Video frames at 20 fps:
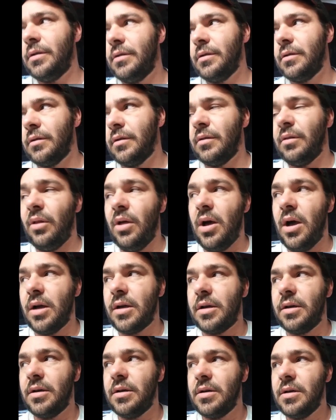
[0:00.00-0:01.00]

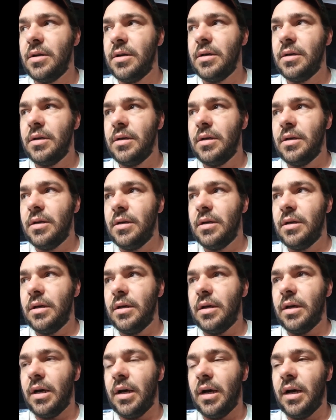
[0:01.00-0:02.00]
Luck
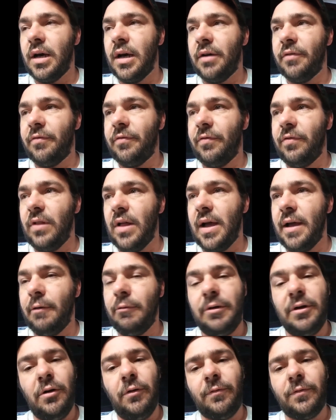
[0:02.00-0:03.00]

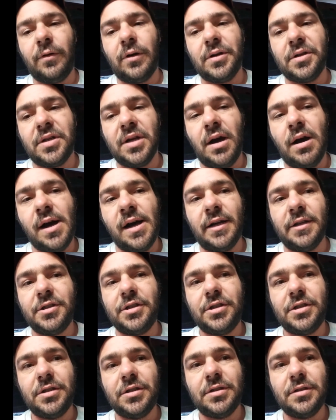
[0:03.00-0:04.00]
flywheel for a
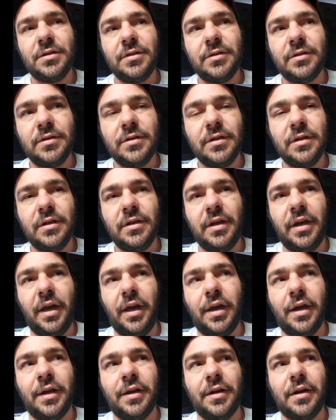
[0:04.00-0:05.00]
Dodge,
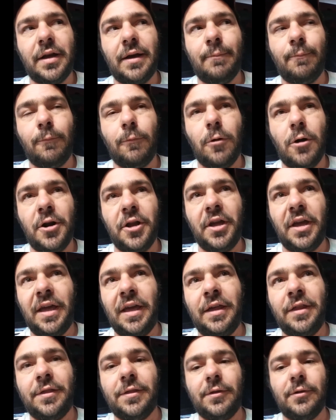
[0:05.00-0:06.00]
and I'm running
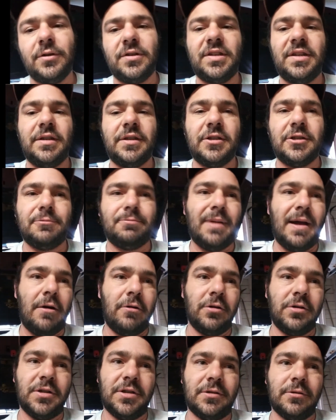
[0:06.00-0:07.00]
a 13-inch
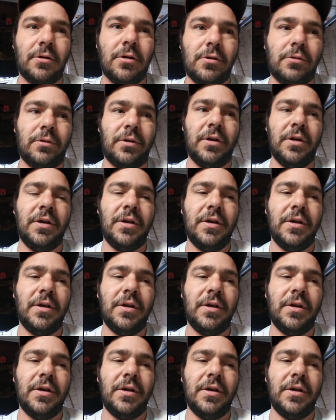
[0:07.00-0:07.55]
Power Stroke